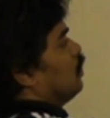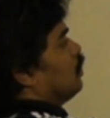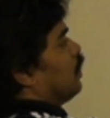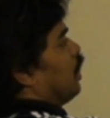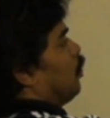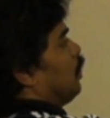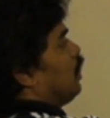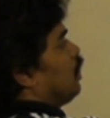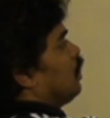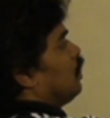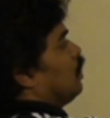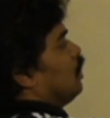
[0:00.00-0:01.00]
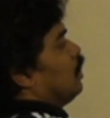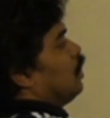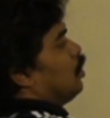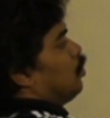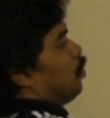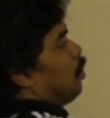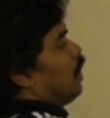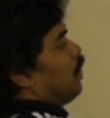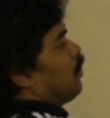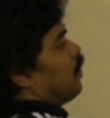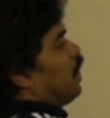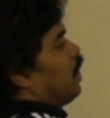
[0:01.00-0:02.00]
this element
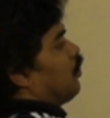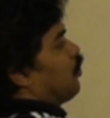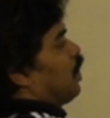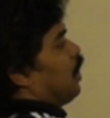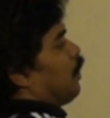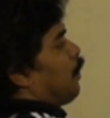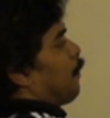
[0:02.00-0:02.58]
plus fk.